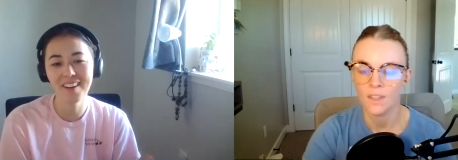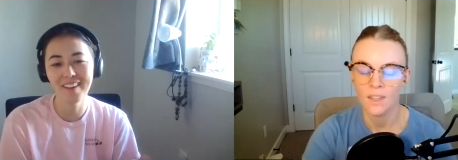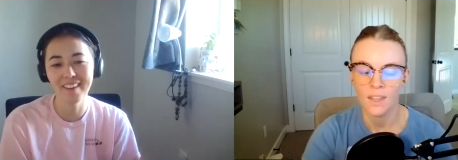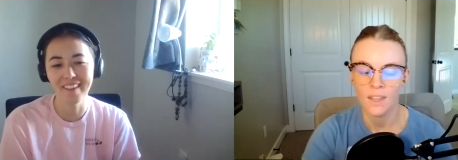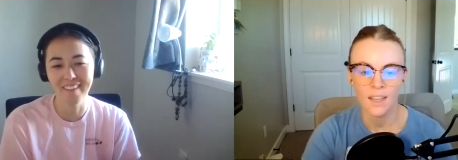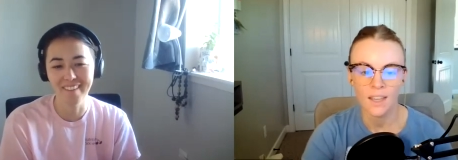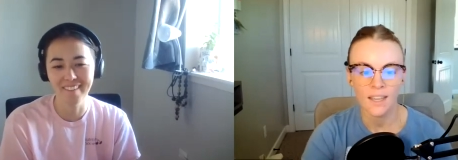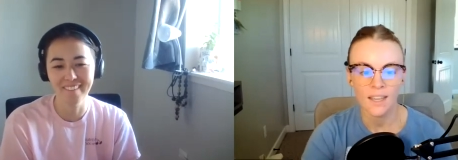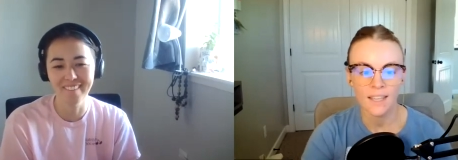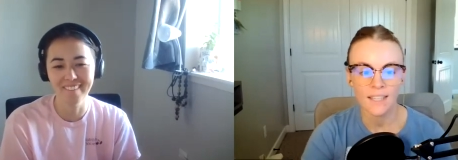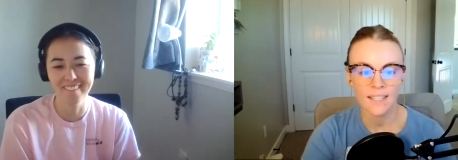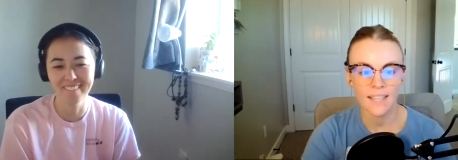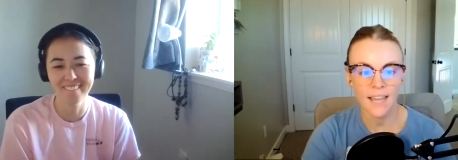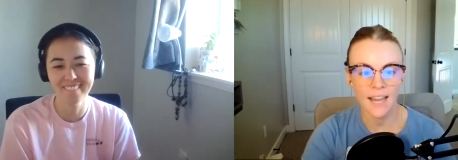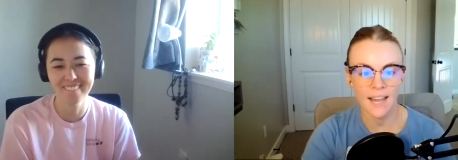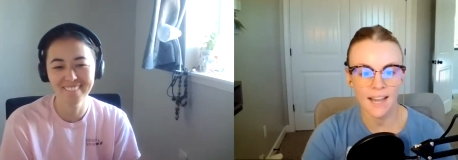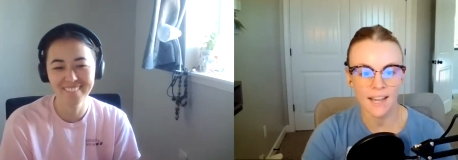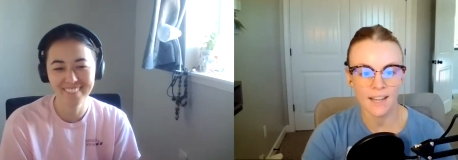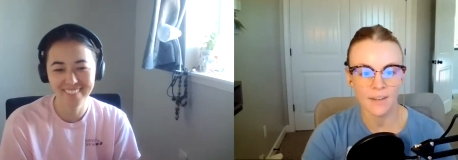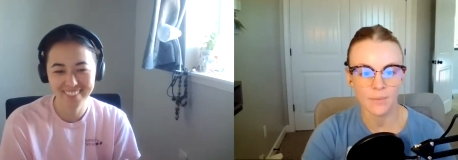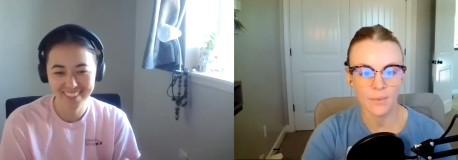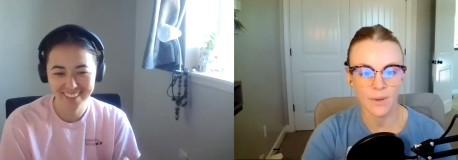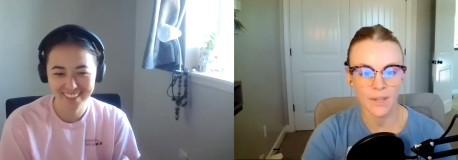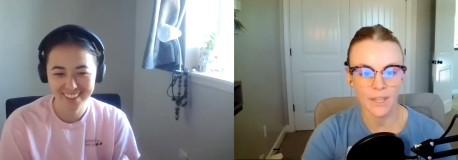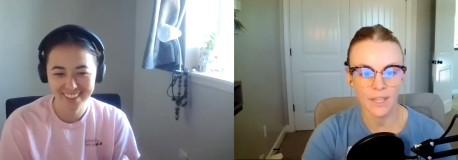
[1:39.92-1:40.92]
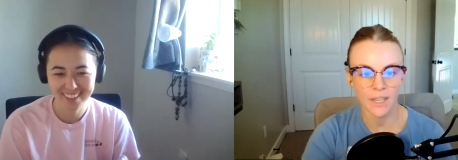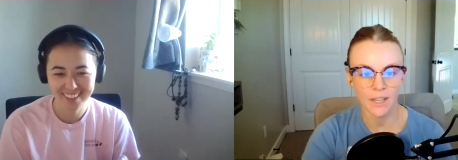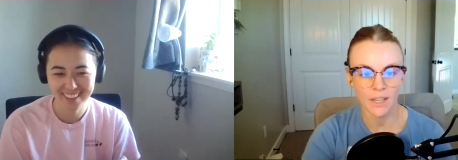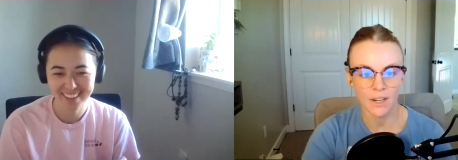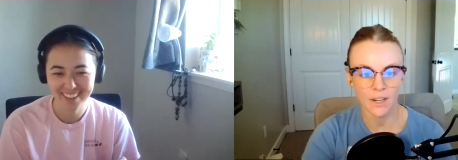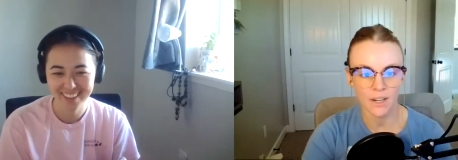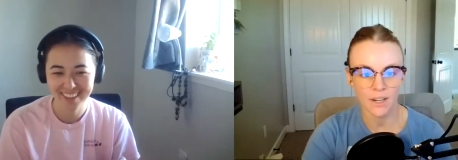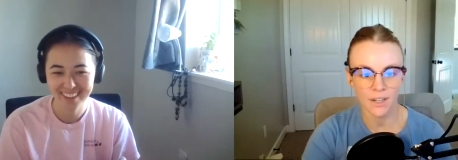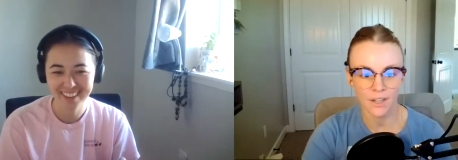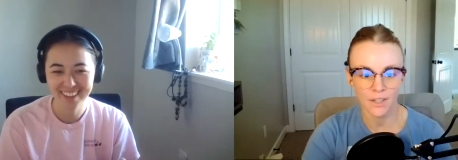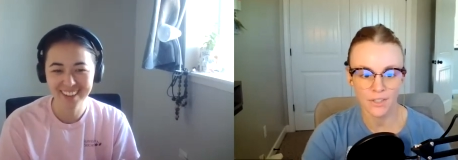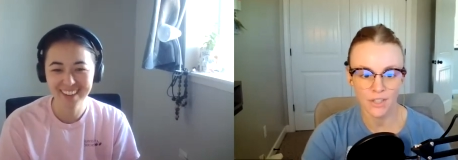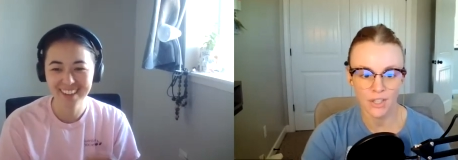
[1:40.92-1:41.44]
Speaker 1: So. Yeah, we are
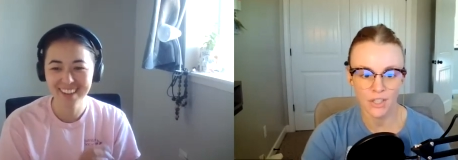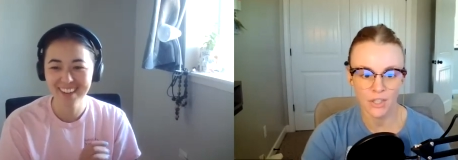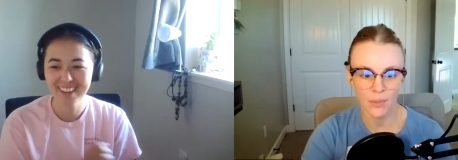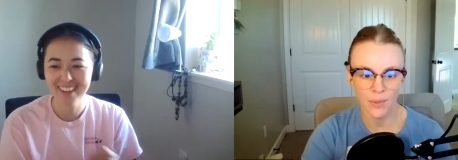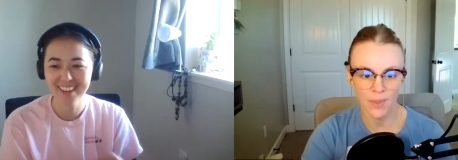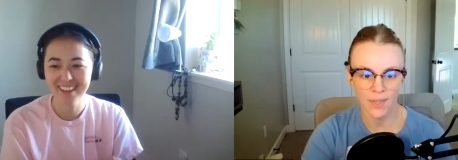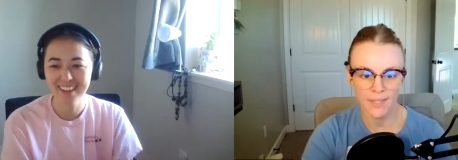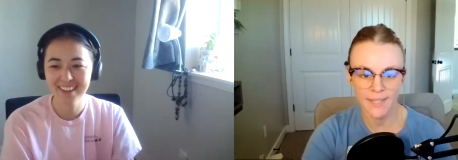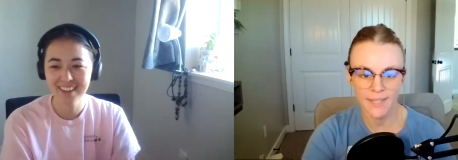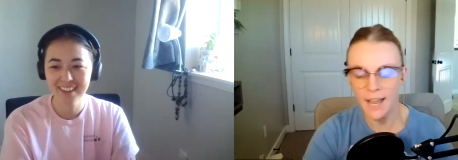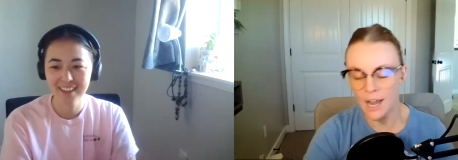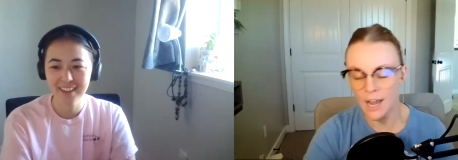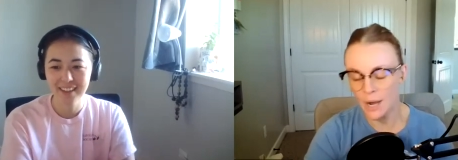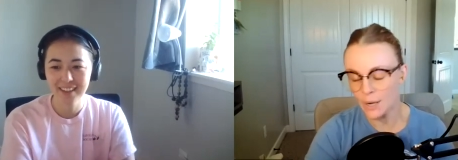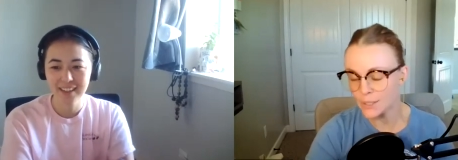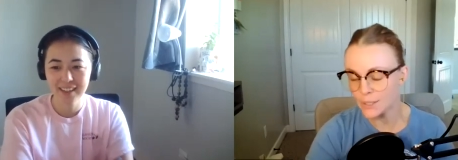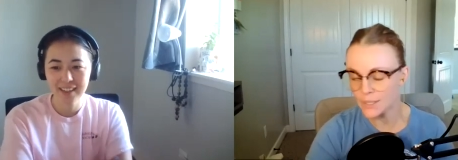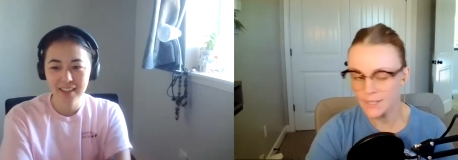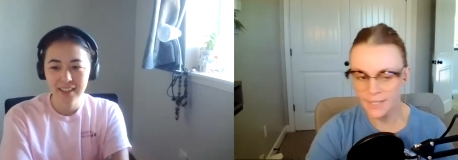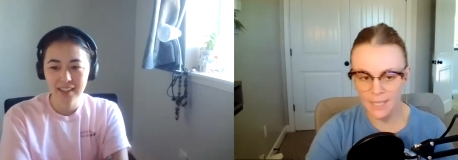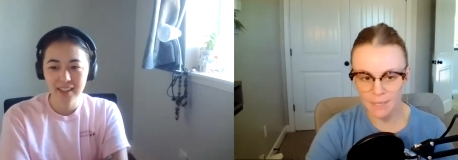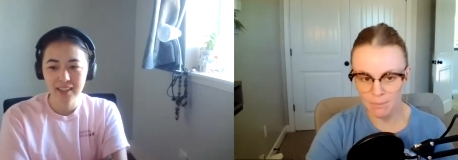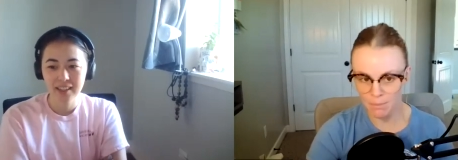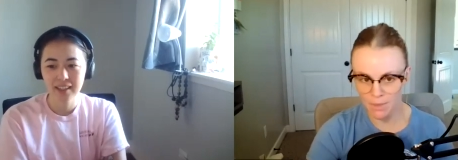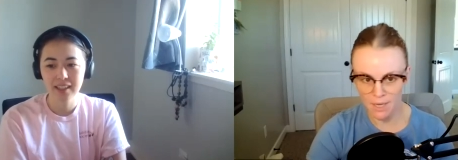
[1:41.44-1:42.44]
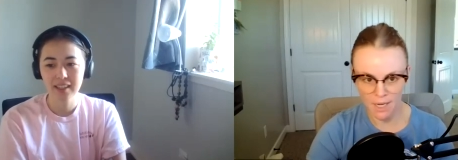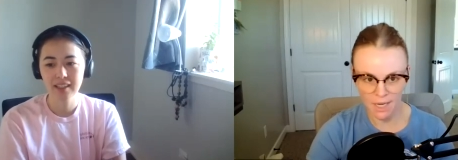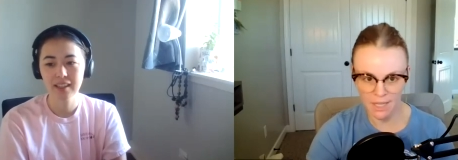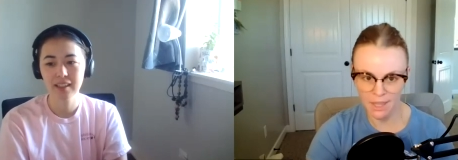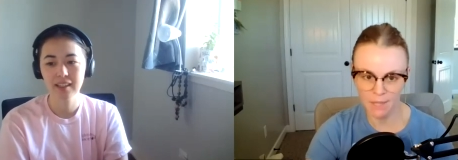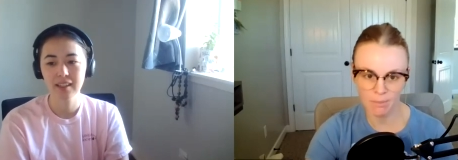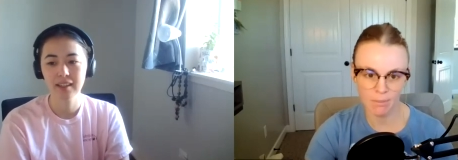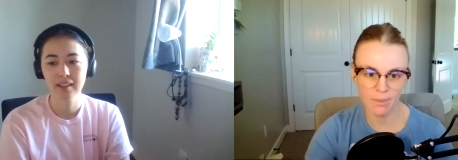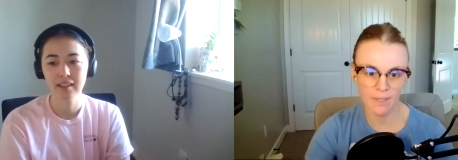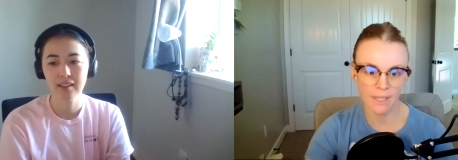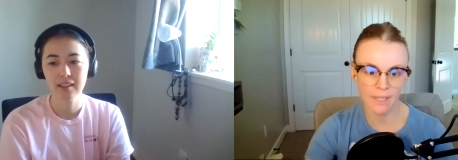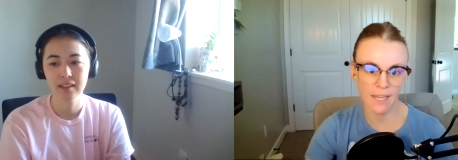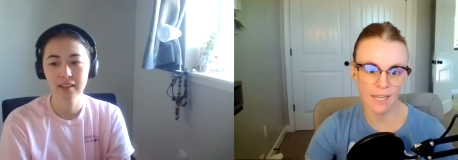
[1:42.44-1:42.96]
going to start doing this housekeeping in the
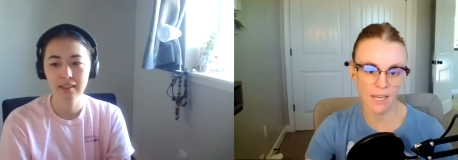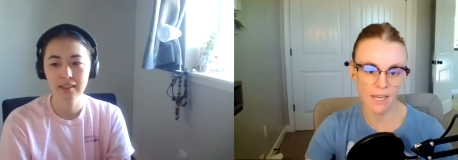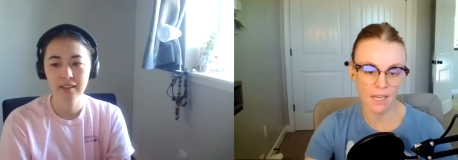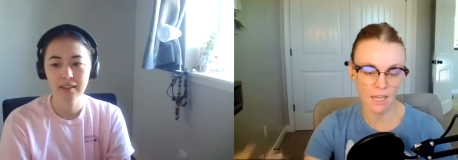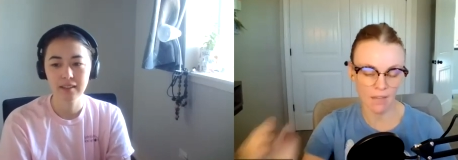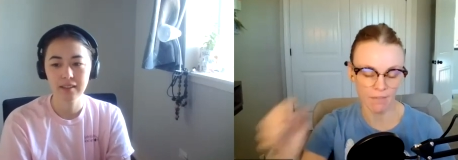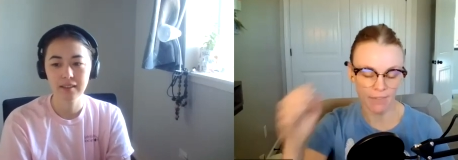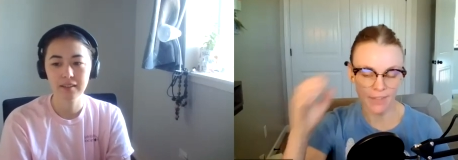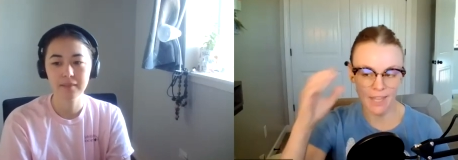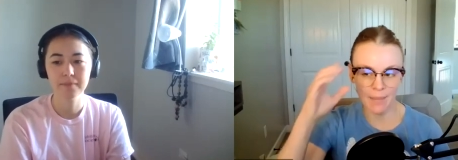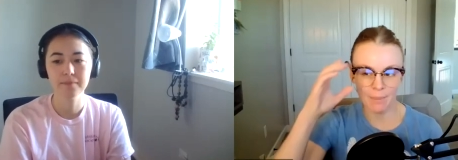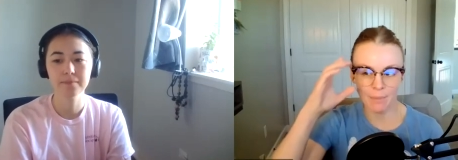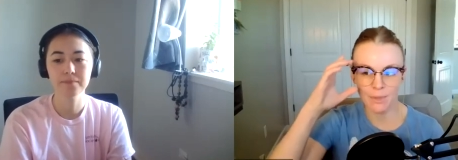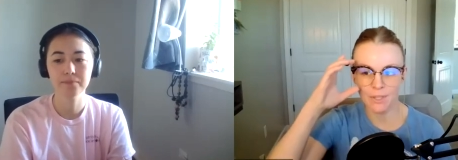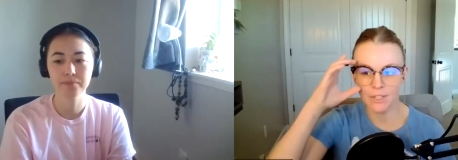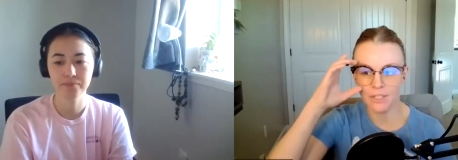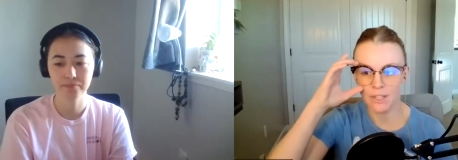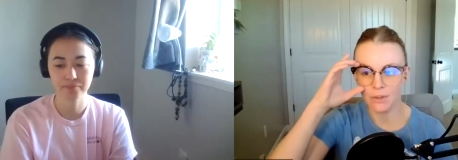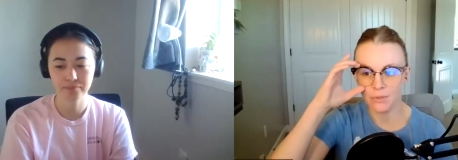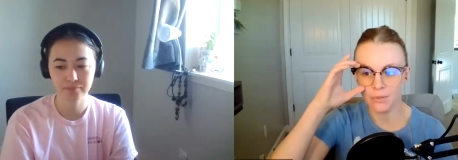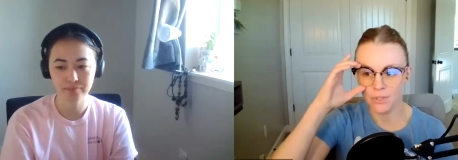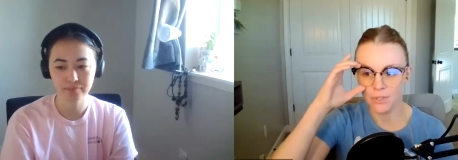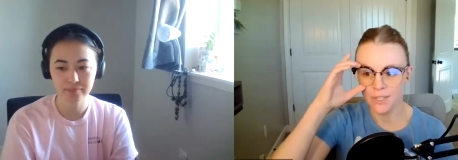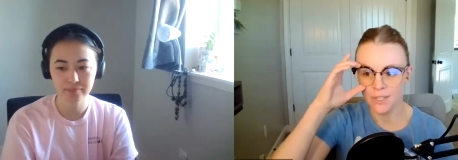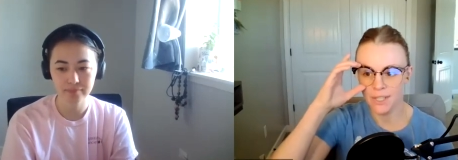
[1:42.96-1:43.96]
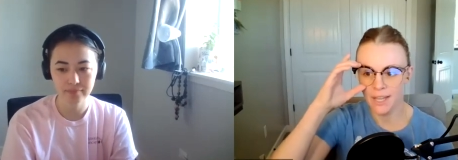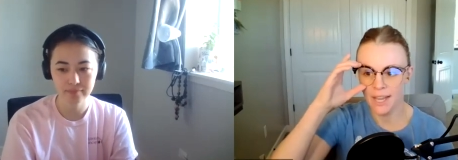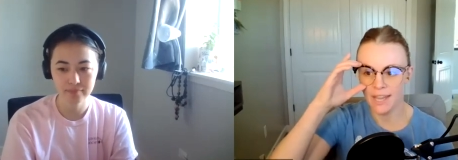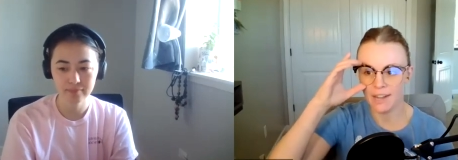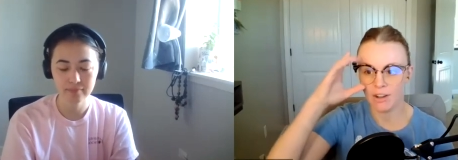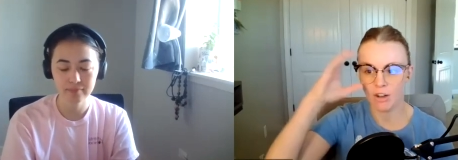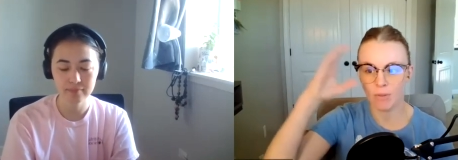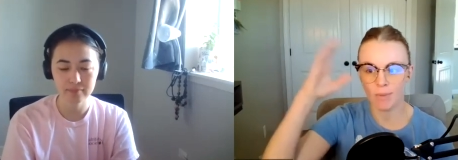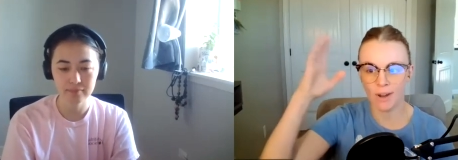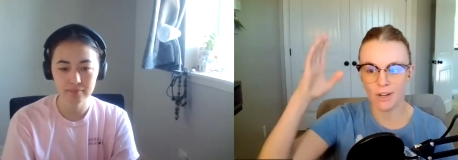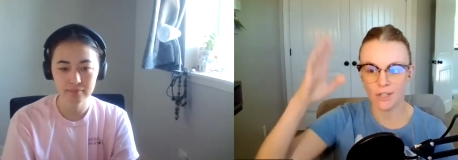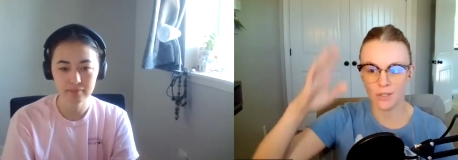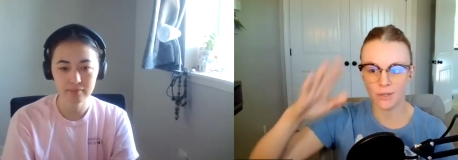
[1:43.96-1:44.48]
beginning of the episode just to kind of
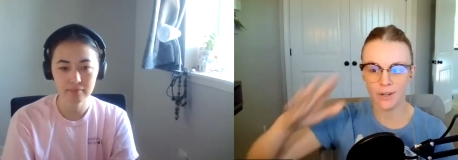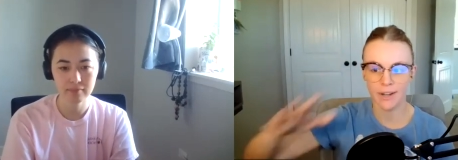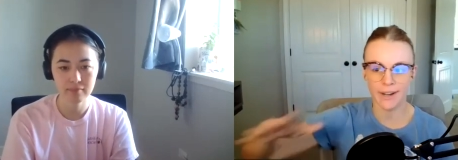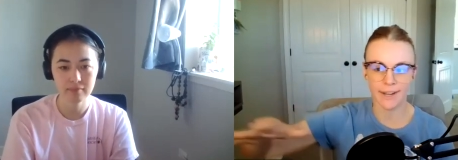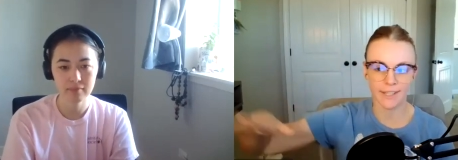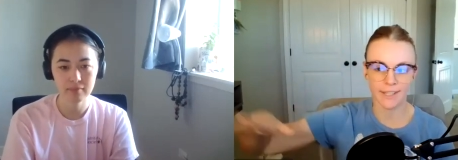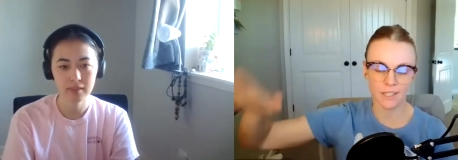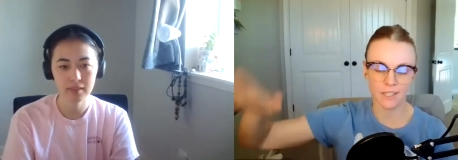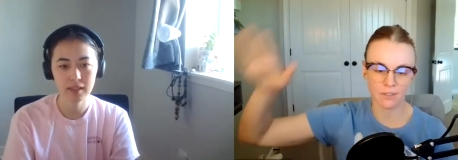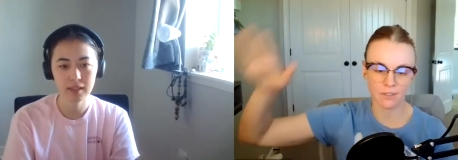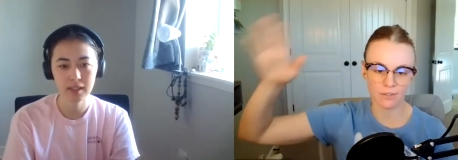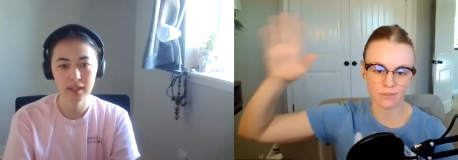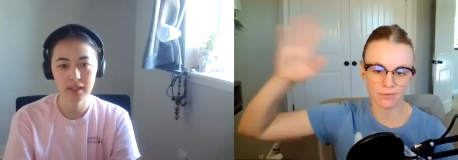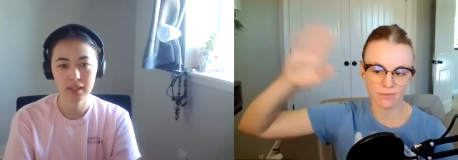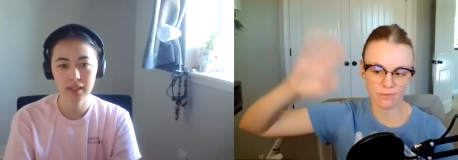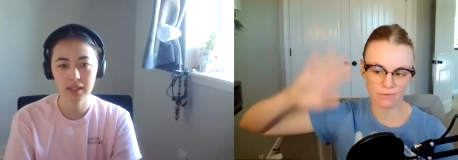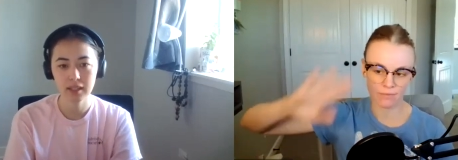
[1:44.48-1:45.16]
remind you guys of